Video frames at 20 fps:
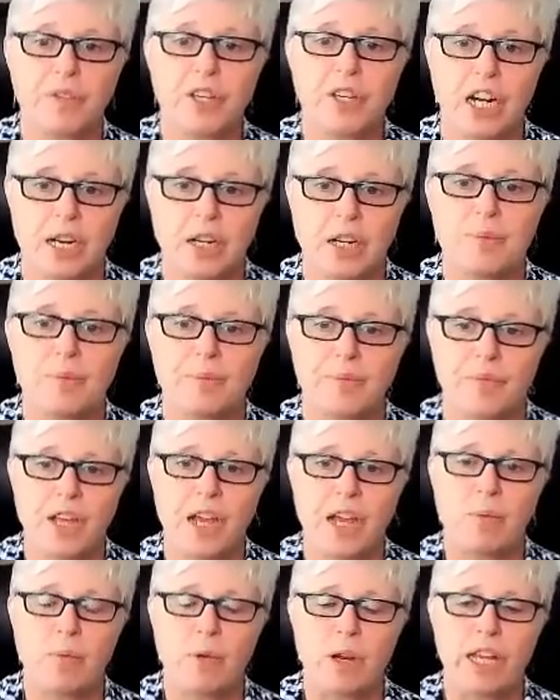you know,
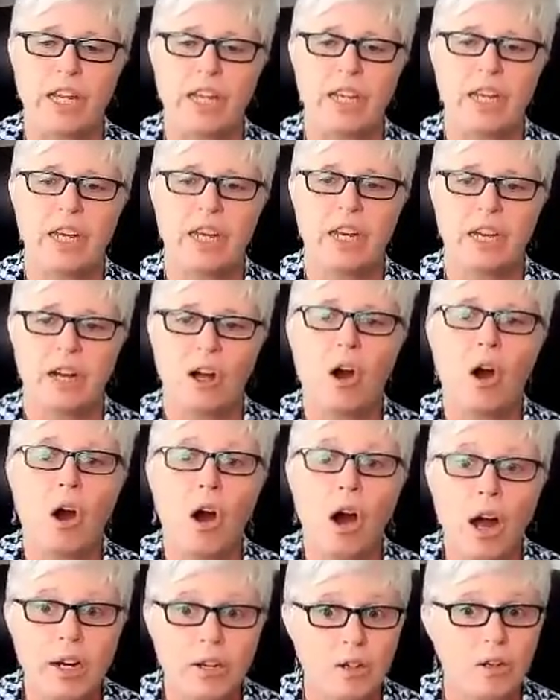that we there is
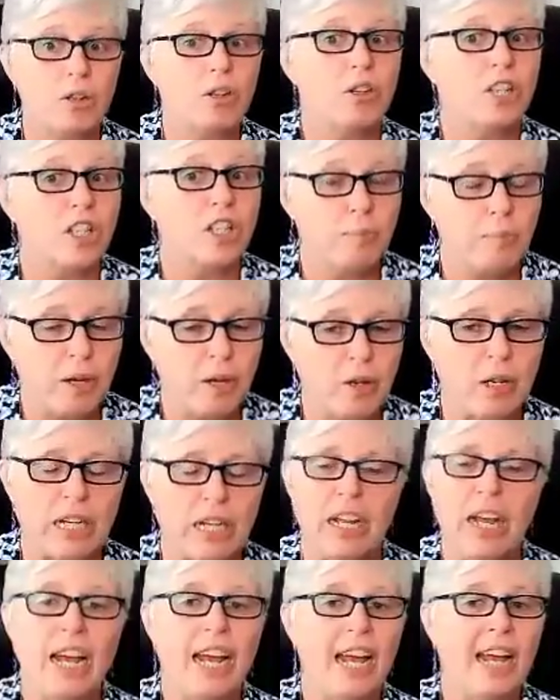honor
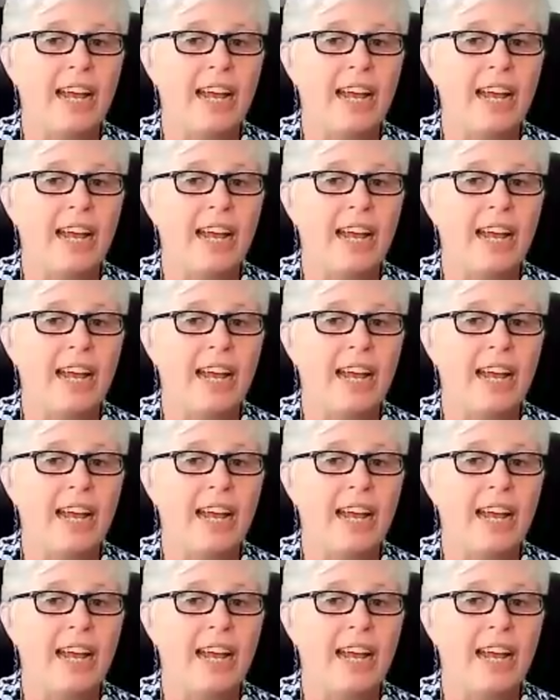spirit.